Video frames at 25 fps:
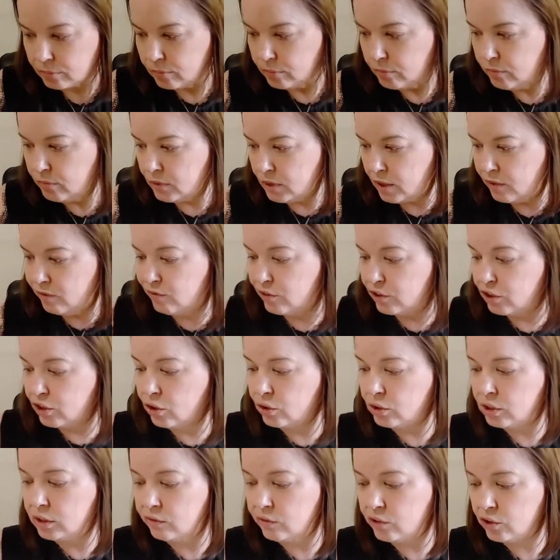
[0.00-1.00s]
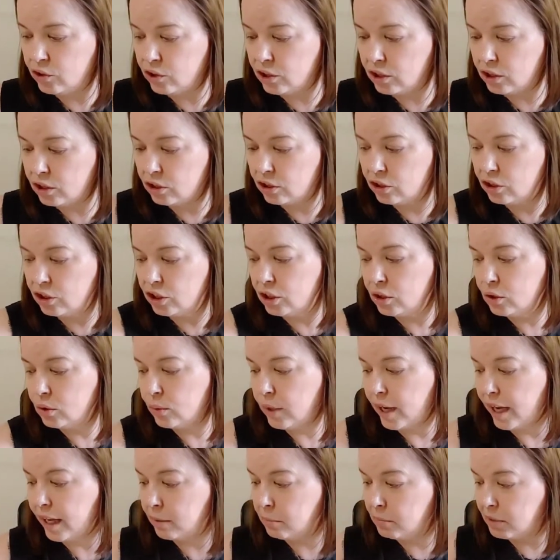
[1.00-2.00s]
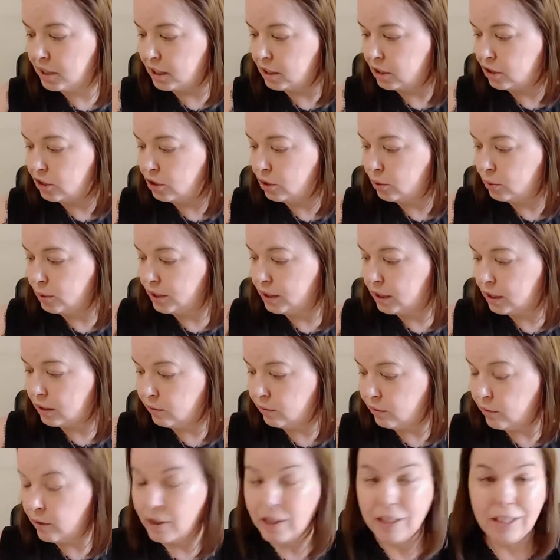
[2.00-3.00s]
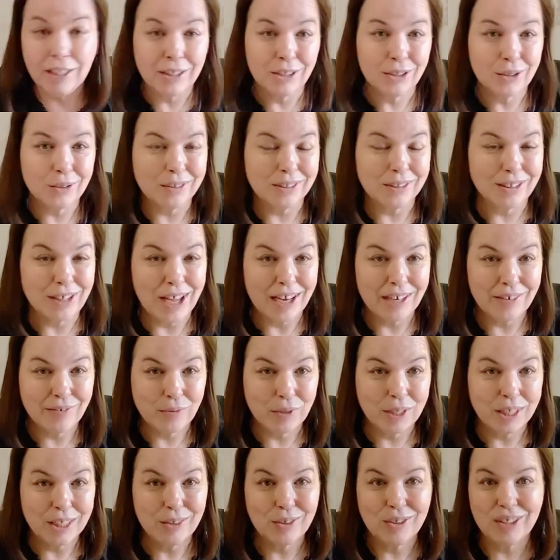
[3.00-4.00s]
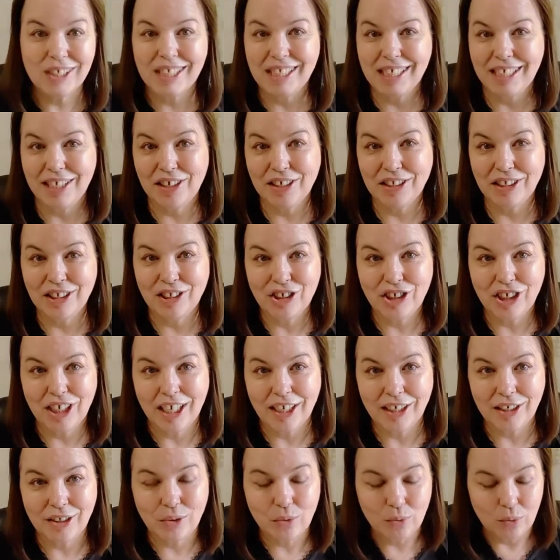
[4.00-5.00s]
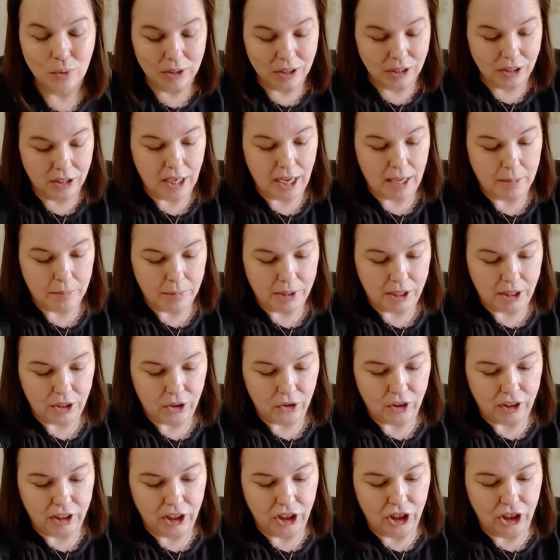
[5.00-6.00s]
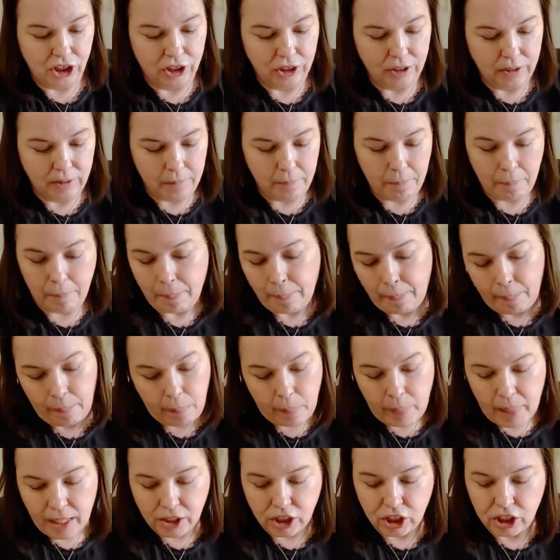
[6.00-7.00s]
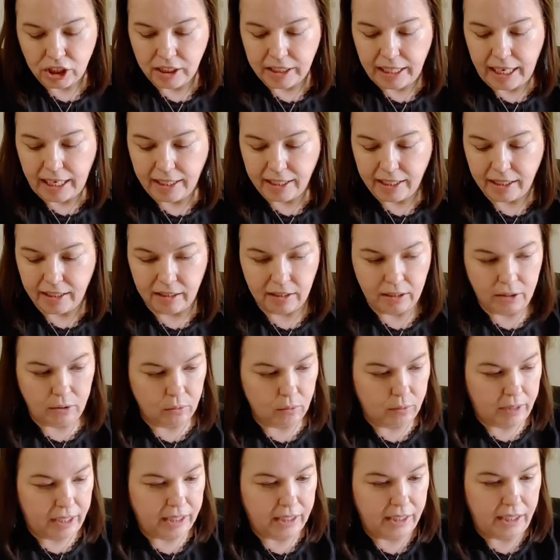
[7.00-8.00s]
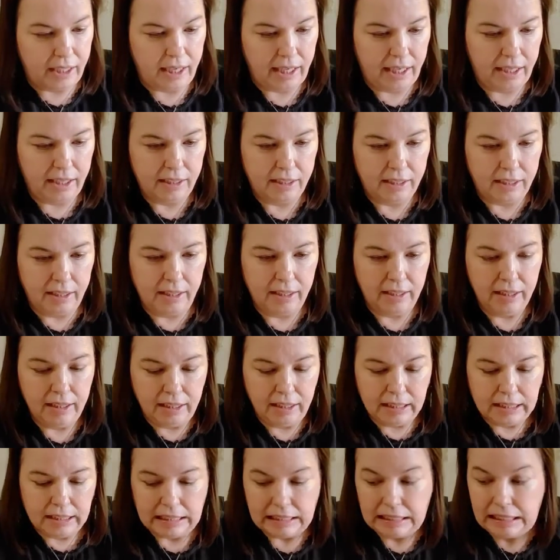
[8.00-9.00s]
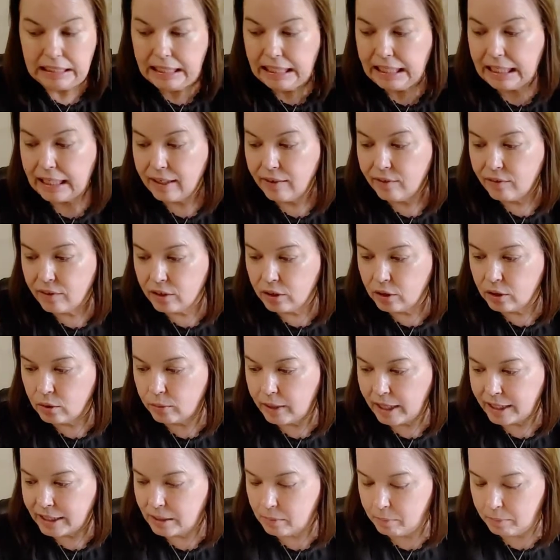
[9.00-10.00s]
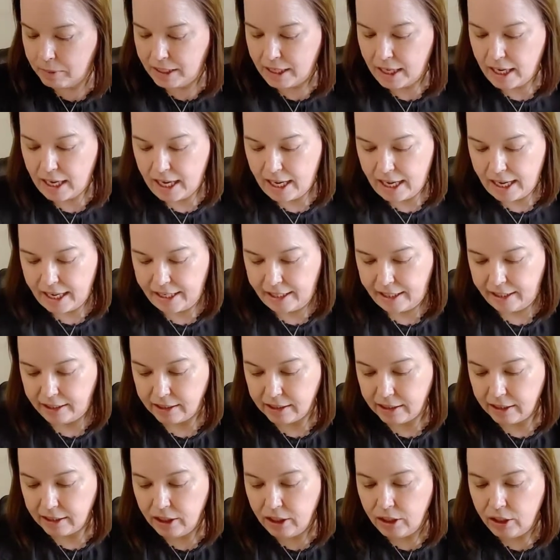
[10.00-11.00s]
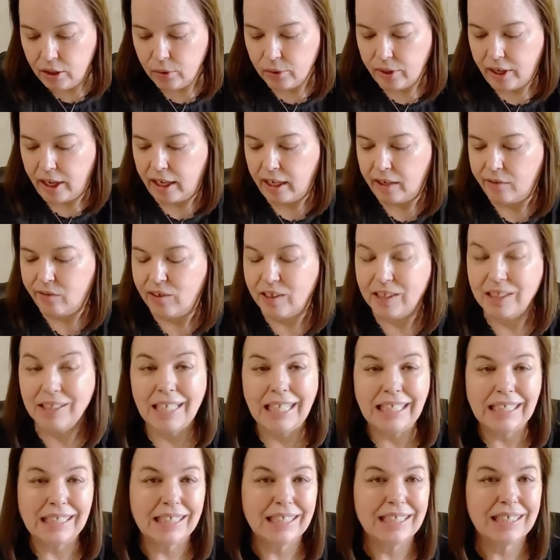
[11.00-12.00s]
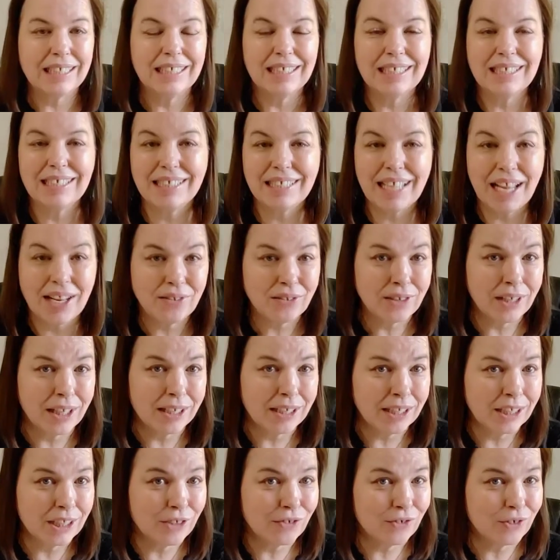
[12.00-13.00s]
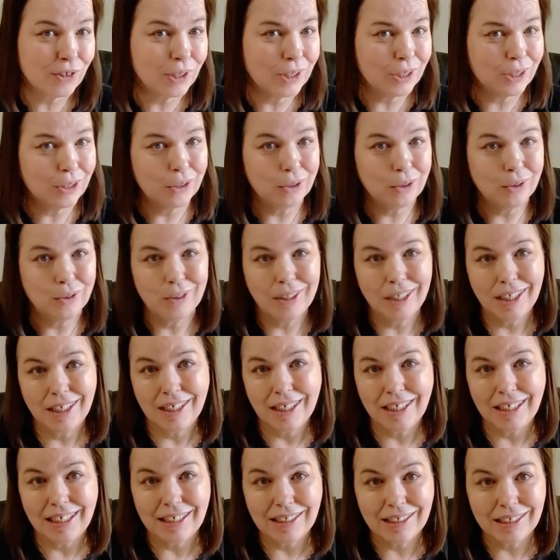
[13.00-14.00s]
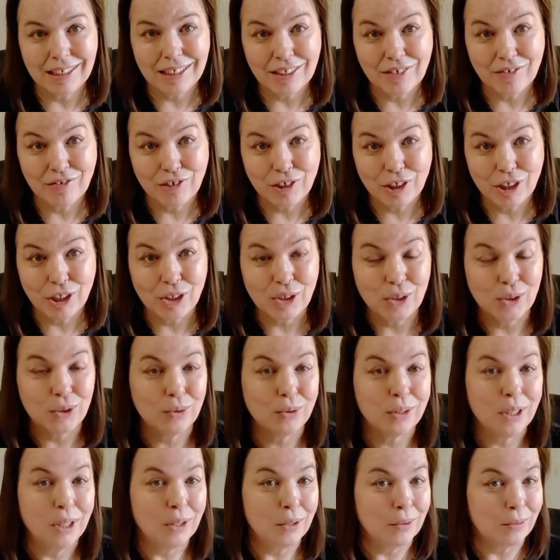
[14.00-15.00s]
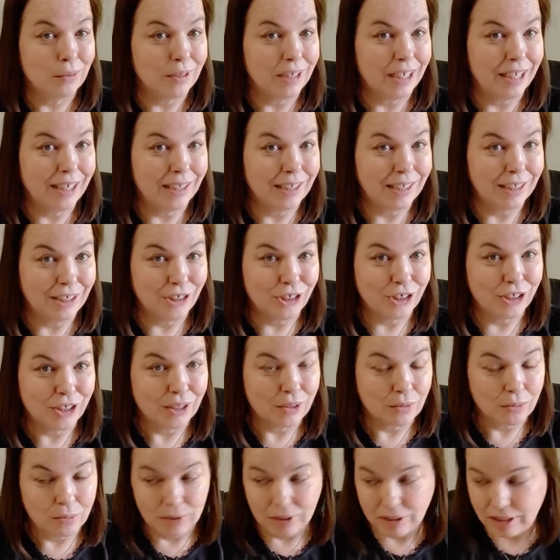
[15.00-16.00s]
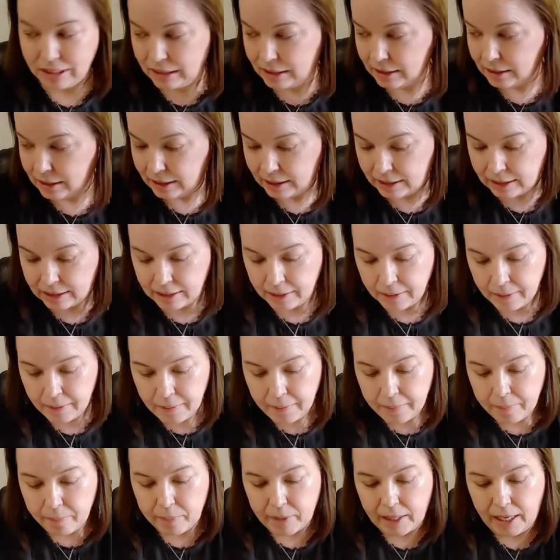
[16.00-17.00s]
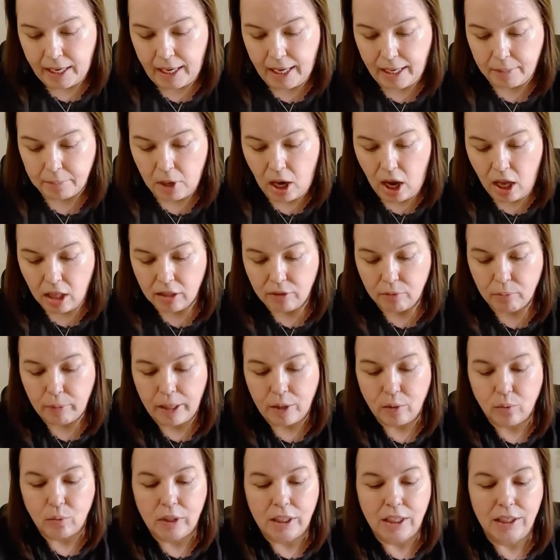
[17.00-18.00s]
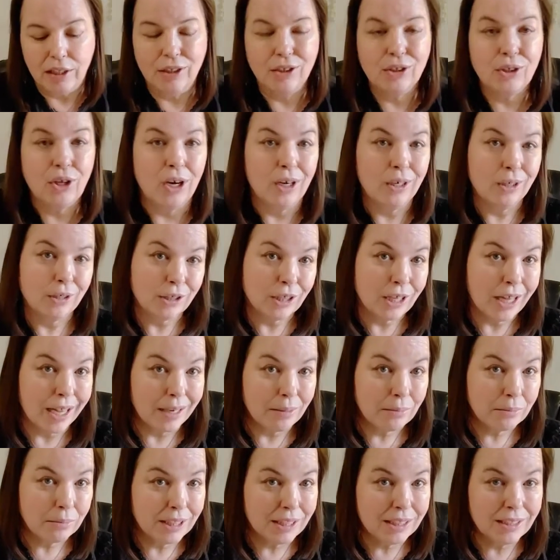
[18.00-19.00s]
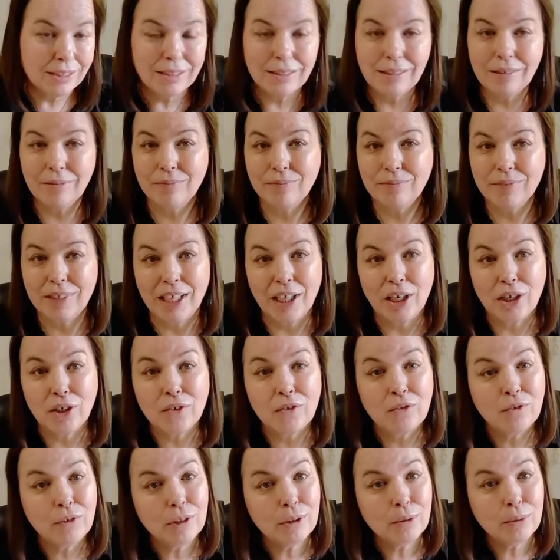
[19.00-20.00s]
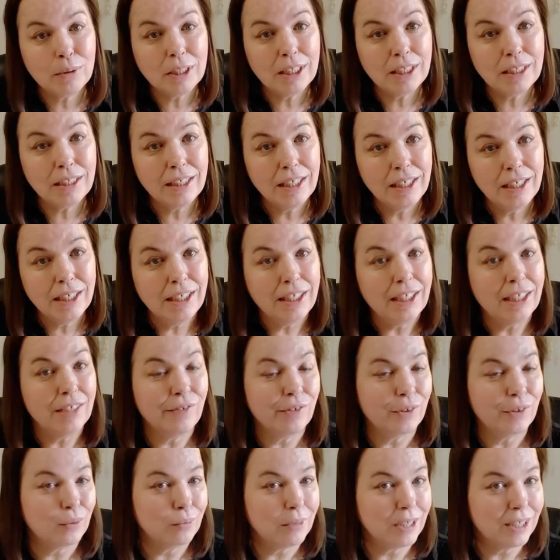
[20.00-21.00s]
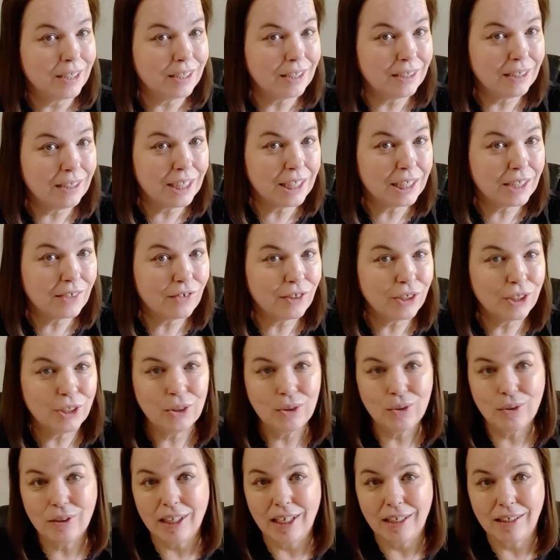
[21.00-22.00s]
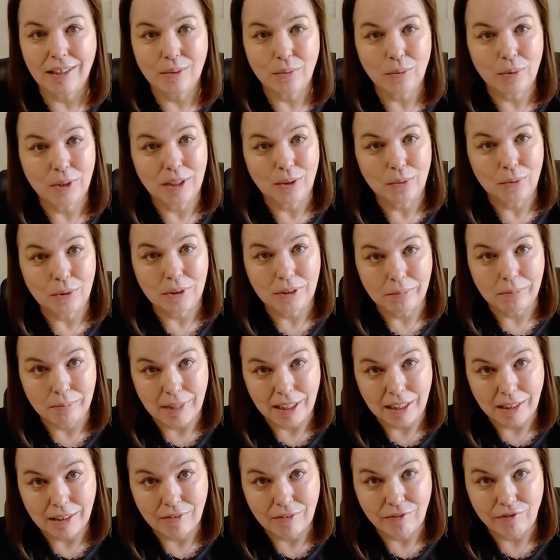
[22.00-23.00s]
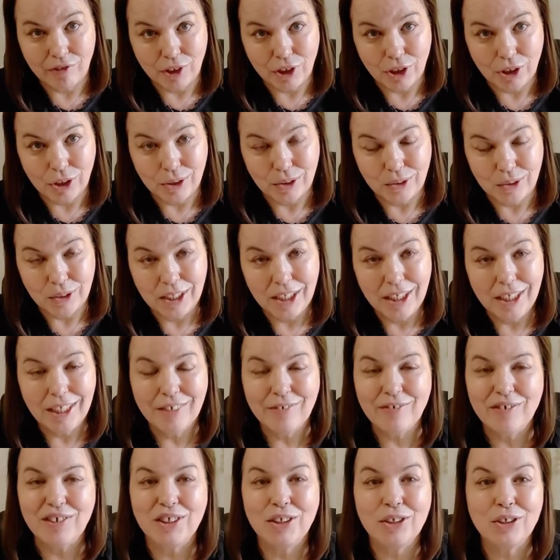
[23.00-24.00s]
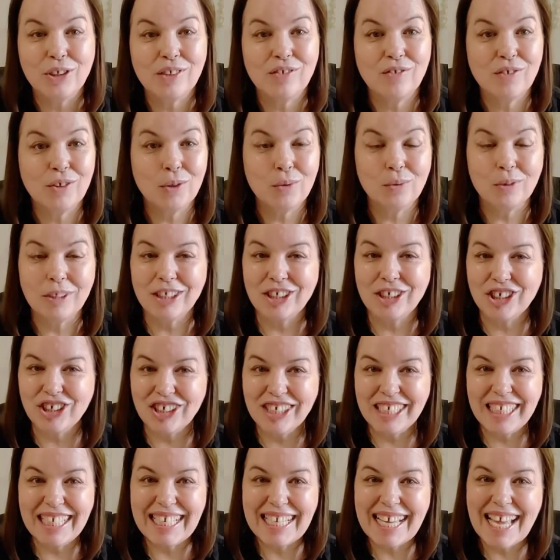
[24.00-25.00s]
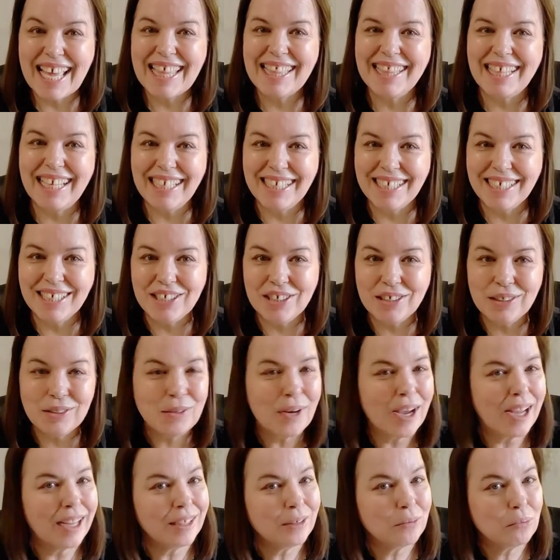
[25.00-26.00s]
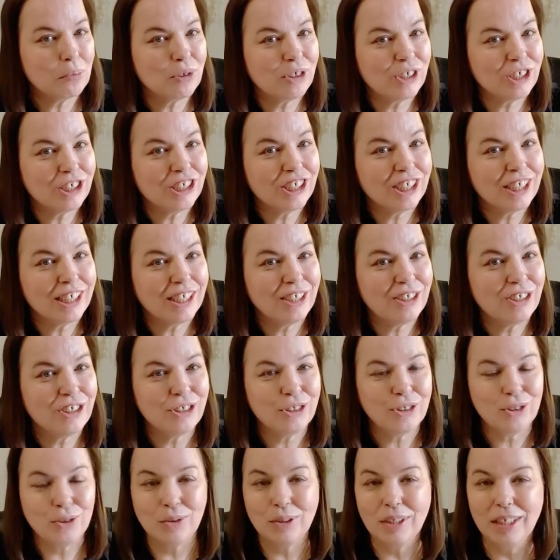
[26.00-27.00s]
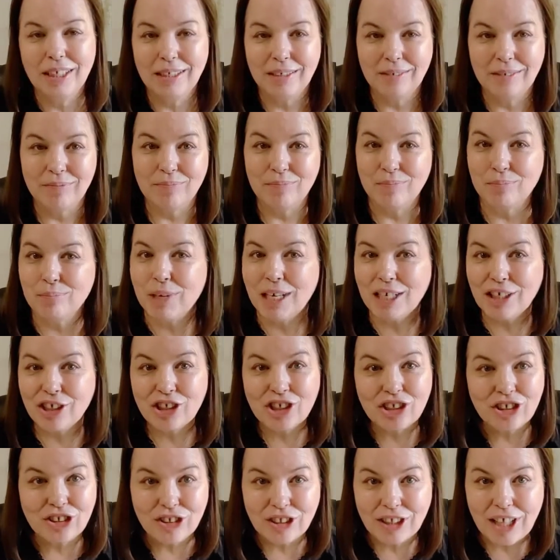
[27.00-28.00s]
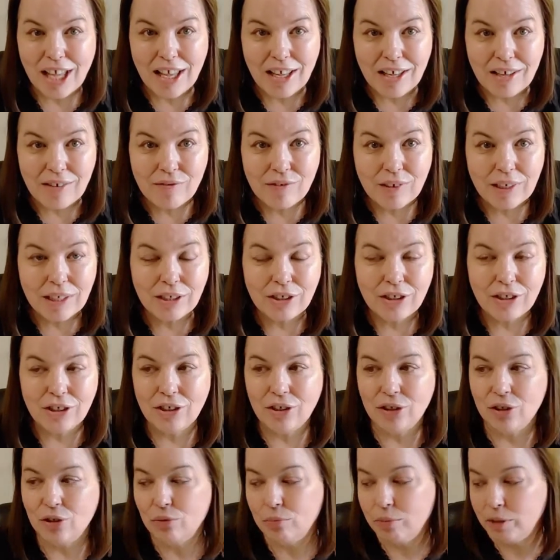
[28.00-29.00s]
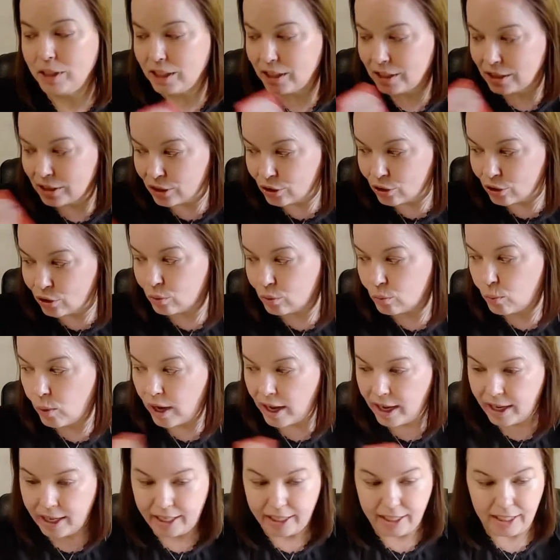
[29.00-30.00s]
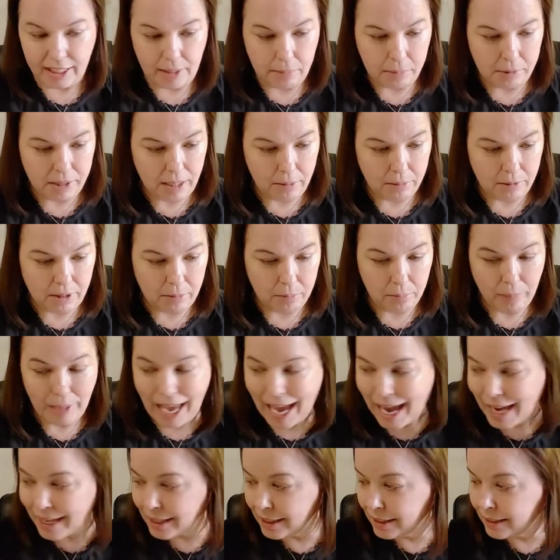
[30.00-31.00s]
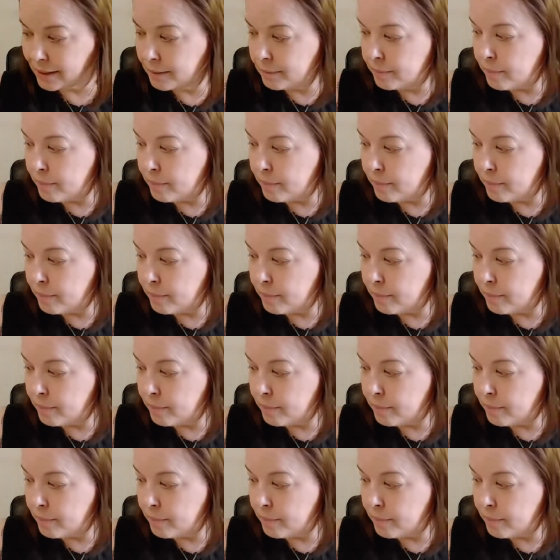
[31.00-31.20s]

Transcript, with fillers: For those of you that are new, I'm an intuitive. So a lot of what you see on the channel will not be traditional. Just take it as it resonates. Leave the rest behind. Okay, if it doesn't sound like it's for you, then it isn't for you, right? And just release it. All of my readings are timeless. They are fluid. If it resonates for you, that is when it was meant for you. For those of you returning, thank you. I appreciate you. Much love to you because you're why I keep coming back.